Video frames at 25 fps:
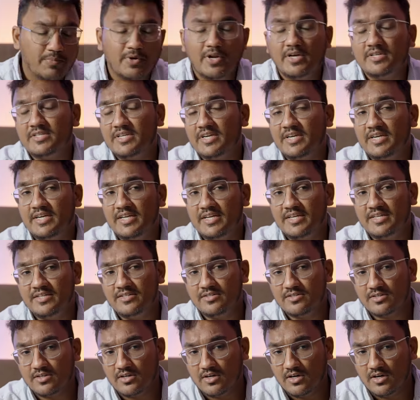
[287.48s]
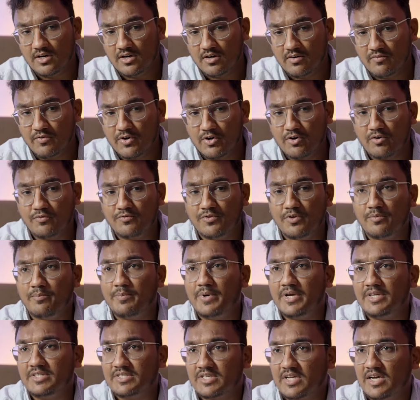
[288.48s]
Plus, it is uh, one of the
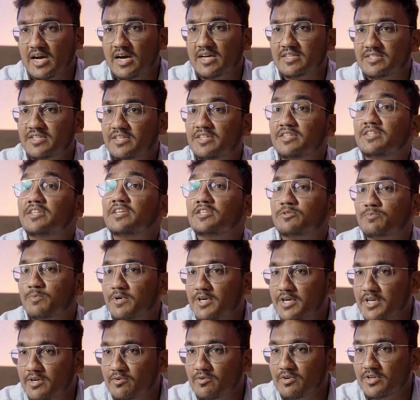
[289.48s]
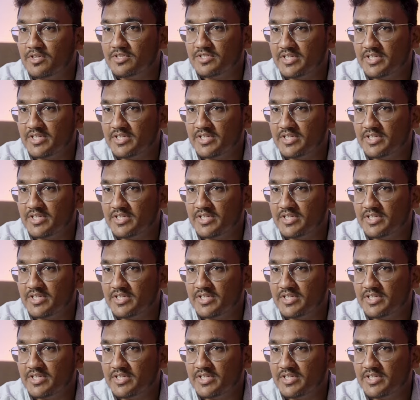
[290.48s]
best cars in this particular